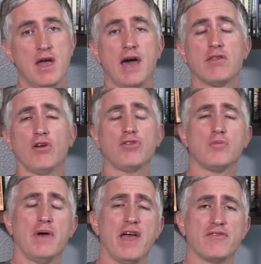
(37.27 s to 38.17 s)
And it's also
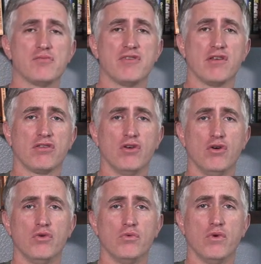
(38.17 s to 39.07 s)
by Everpress,
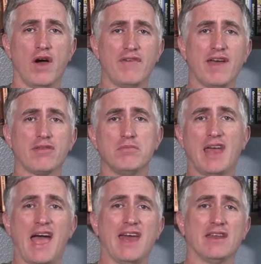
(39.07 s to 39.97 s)
so I've asked them
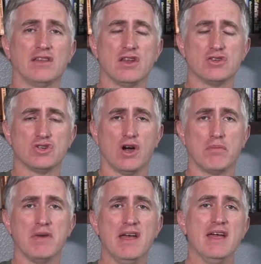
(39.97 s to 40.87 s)
to add it to the
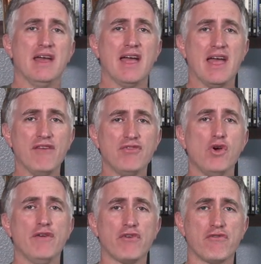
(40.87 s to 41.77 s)
shop. If you
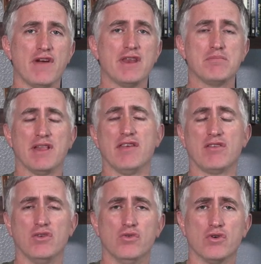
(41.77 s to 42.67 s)
have already
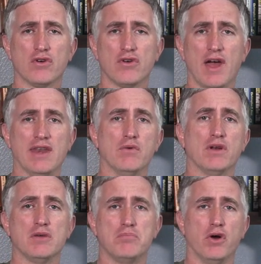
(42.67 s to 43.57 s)
placed an order and you
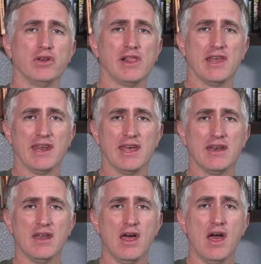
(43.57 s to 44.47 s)
want to bundle it
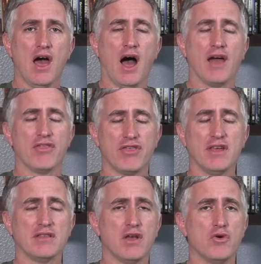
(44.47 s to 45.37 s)
in, I
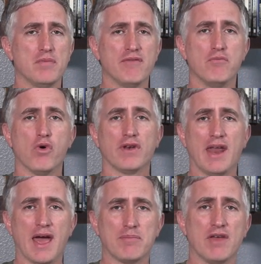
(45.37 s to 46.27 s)
think they will be more than
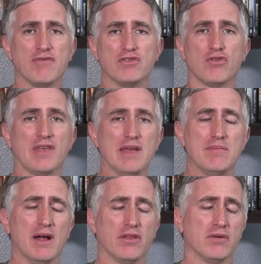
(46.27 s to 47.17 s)
happy if you just
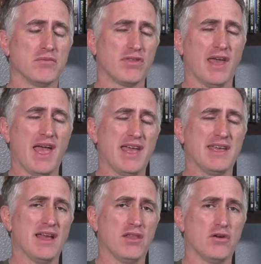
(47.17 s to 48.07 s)
email them and say, hey,
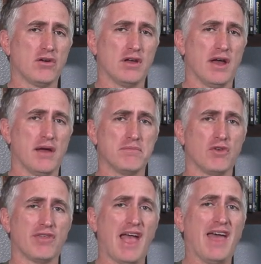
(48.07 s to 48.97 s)
yeah, look, uh,
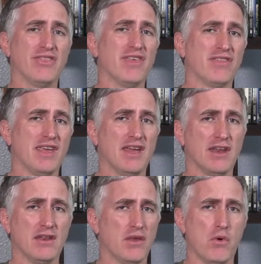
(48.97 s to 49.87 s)
just add this
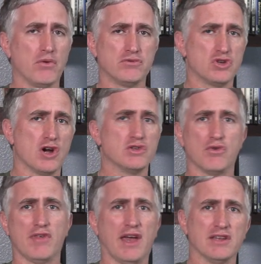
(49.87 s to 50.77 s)
in and they won't charge you
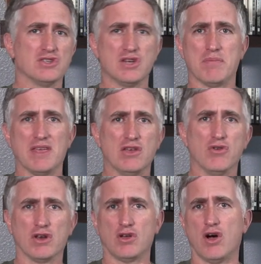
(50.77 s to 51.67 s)
a second shipping
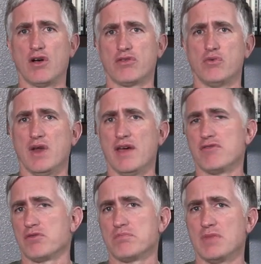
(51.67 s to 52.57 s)
unit cost or
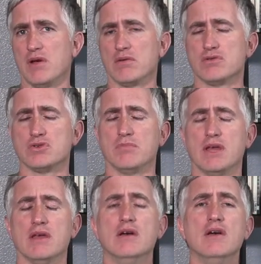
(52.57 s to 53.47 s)
whatever. You know, it should
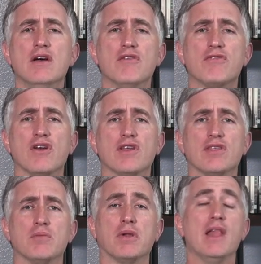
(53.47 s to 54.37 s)
be fairly
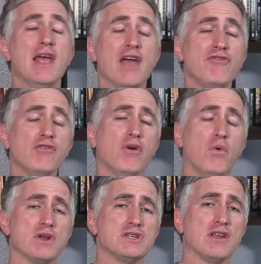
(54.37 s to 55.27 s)
simple. If you were
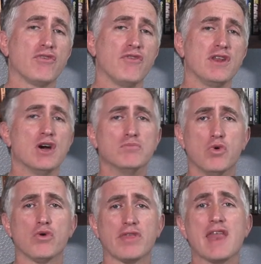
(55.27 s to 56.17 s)
watching this video
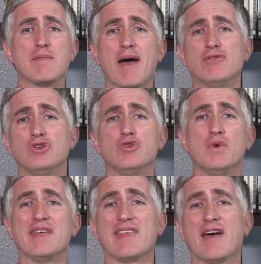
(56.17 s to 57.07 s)
more than about two
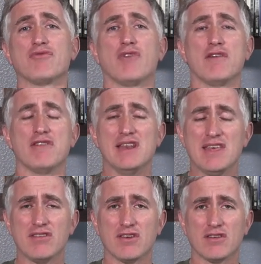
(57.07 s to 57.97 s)
weeks after I
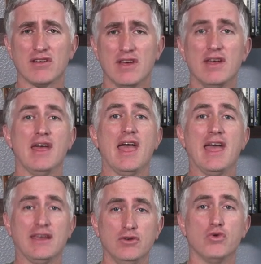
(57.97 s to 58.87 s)
release it,
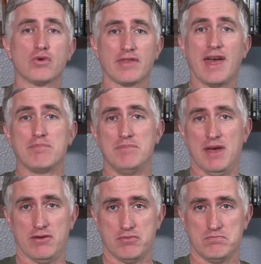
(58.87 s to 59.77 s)
ignore that
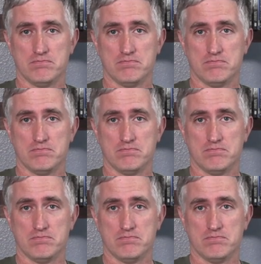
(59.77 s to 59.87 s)
bit.